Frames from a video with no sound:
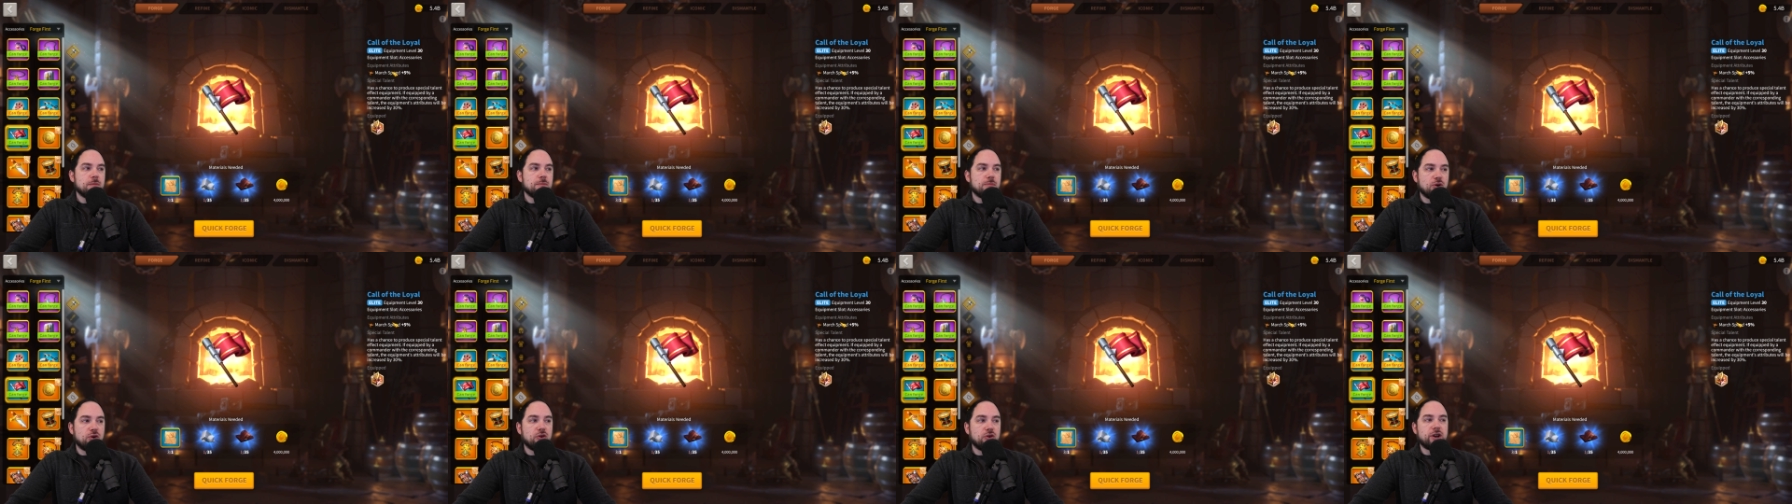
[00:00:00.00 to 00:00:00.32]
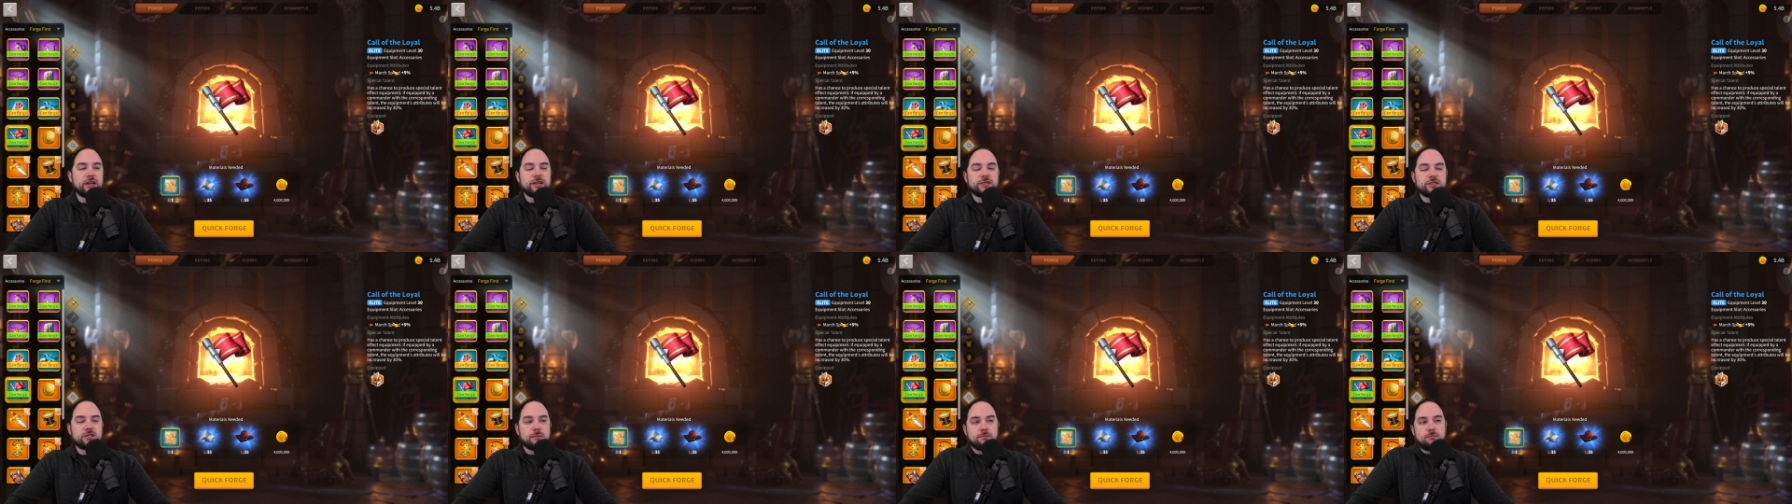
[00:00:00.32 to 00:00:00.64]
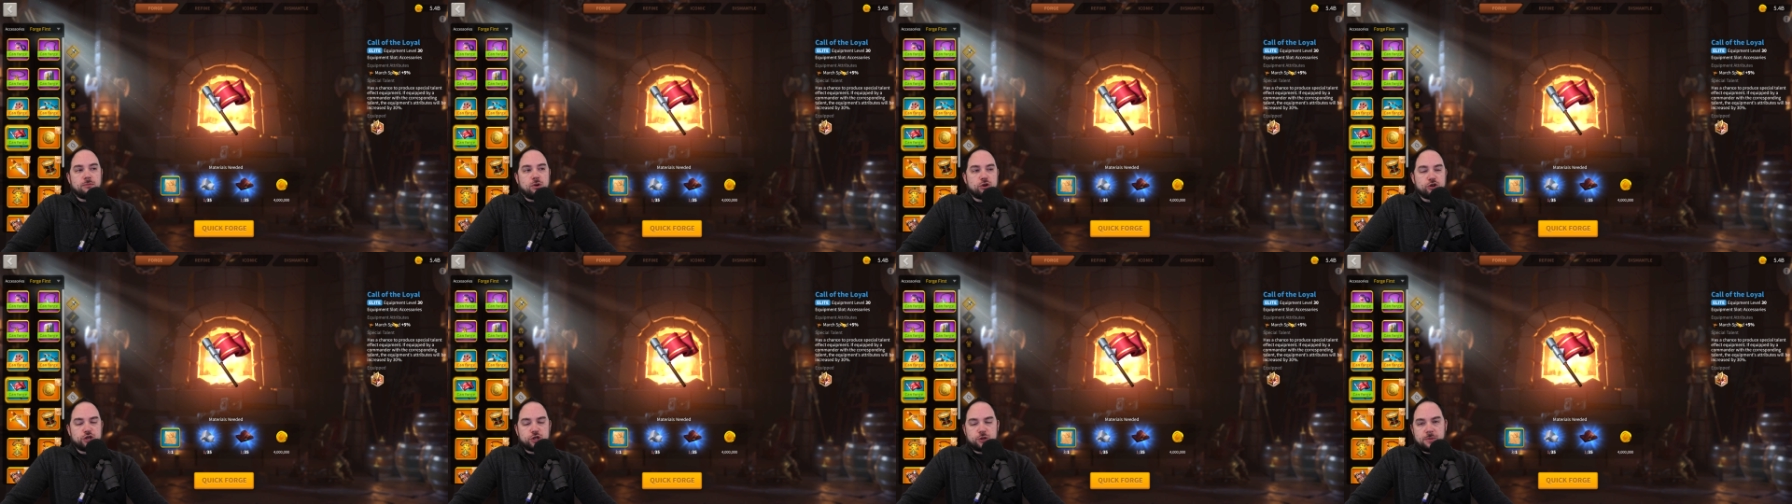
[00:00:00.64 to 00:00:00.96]
putting some
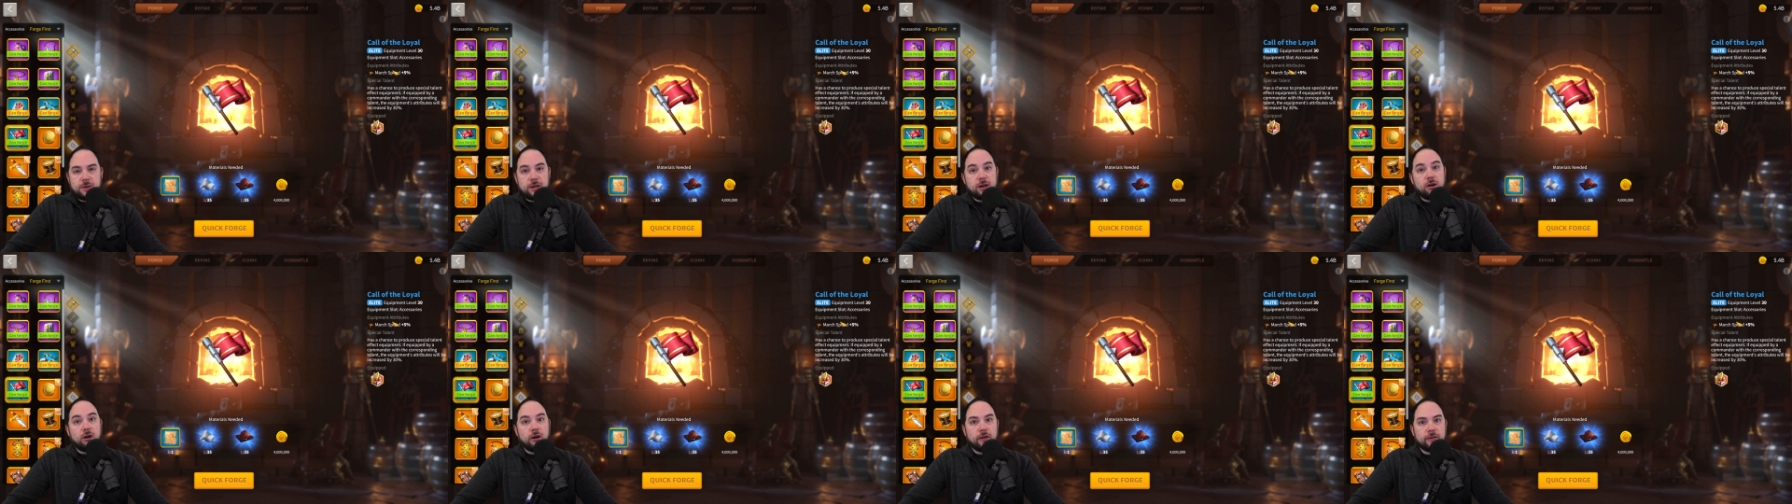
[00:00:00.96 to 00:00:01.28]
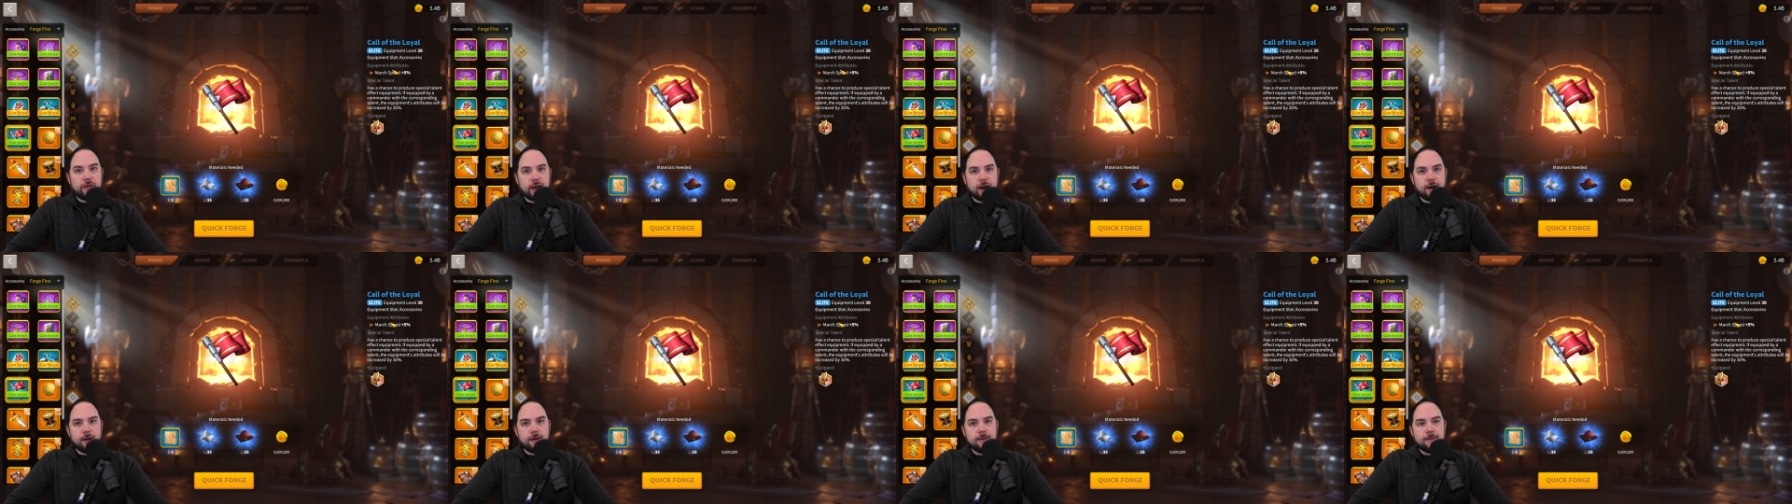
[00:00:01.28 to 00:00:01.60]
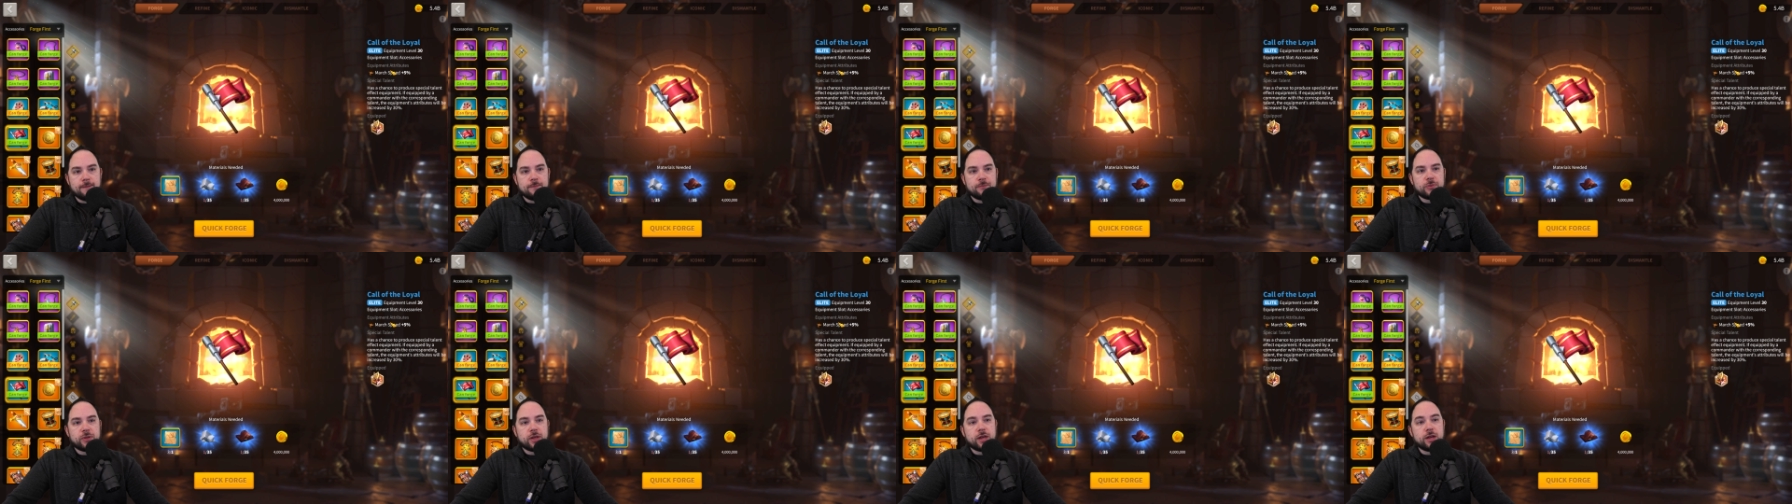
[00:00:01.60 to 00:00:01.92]
March Speed on there
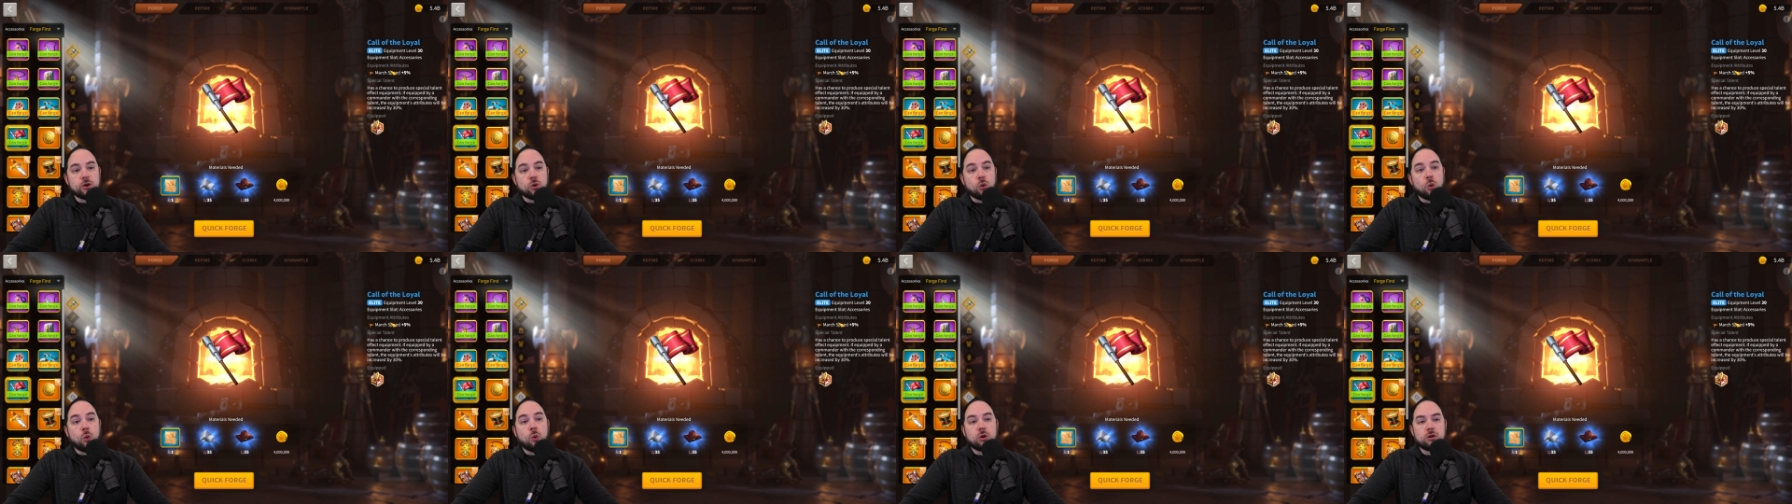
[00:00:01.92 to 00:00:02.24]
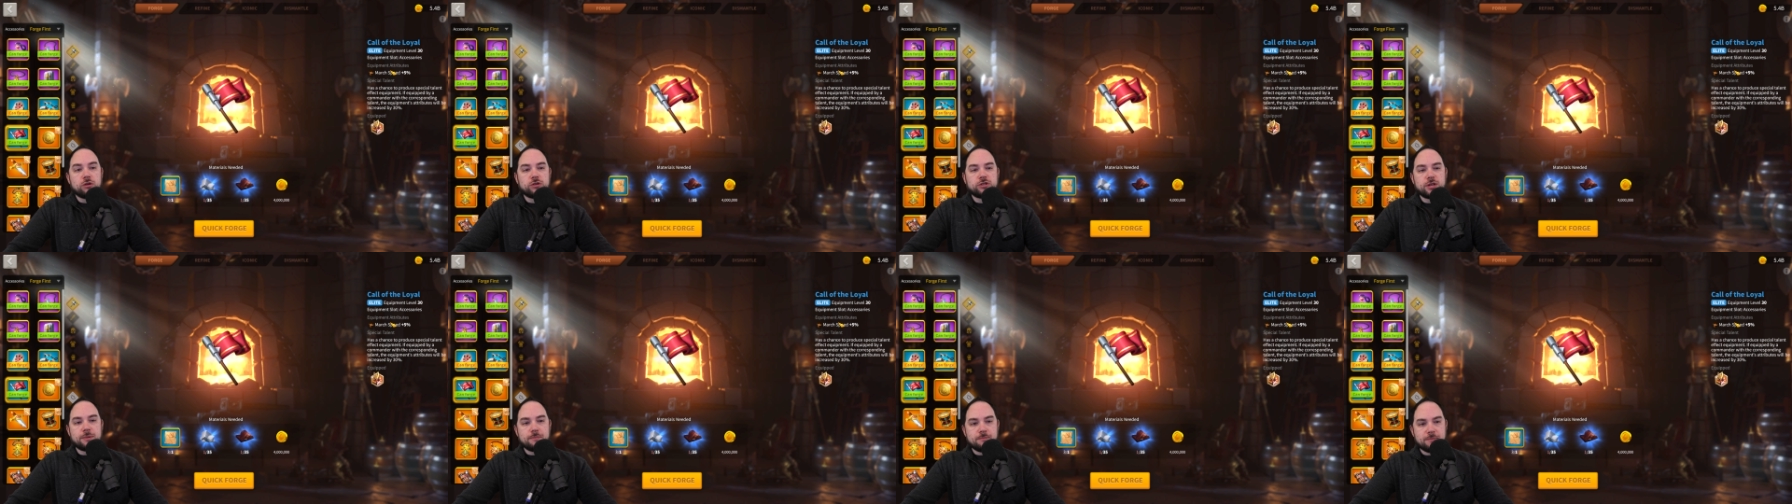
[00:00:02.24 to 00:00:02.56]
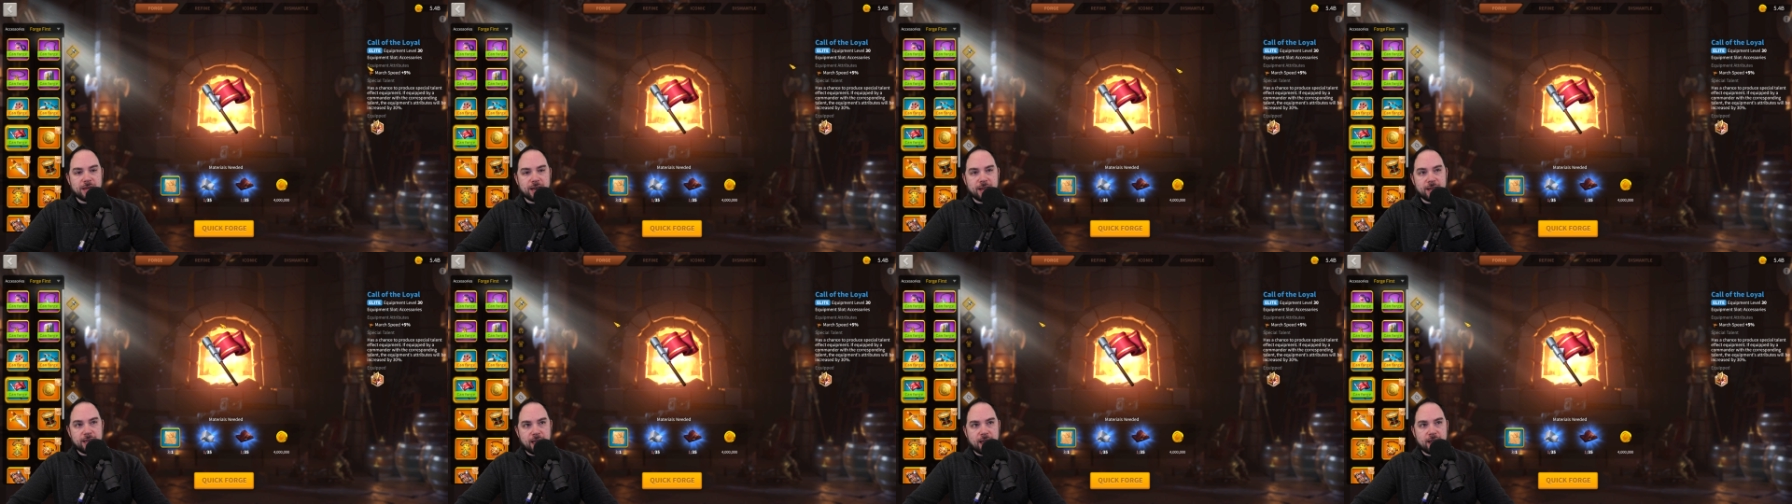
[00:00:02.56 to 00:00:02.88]
in order to
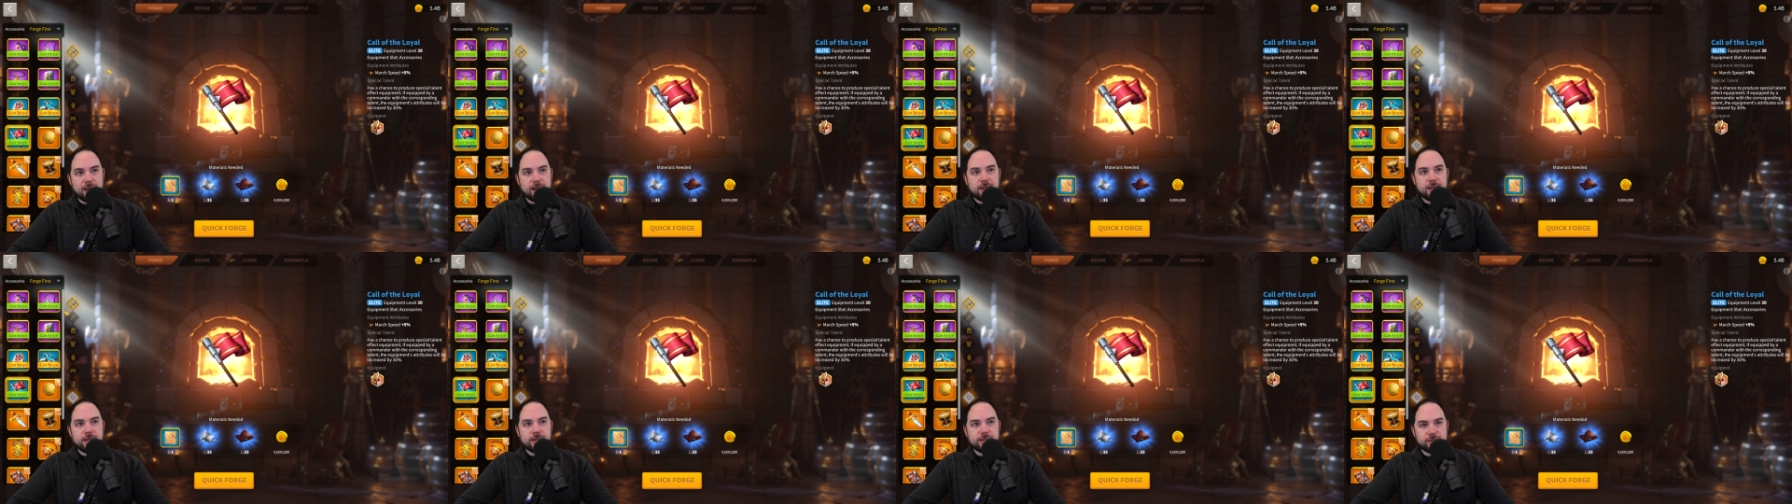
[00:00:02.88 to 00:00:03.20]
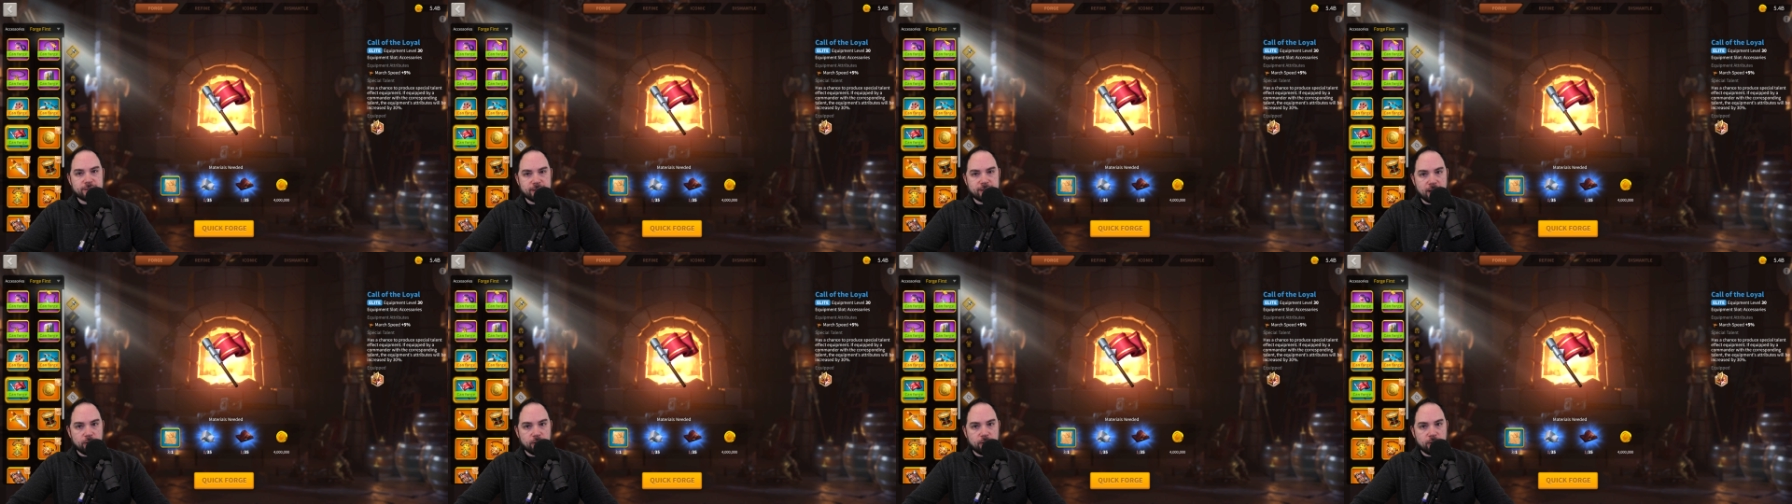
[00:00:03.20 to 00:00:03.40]
mitigate his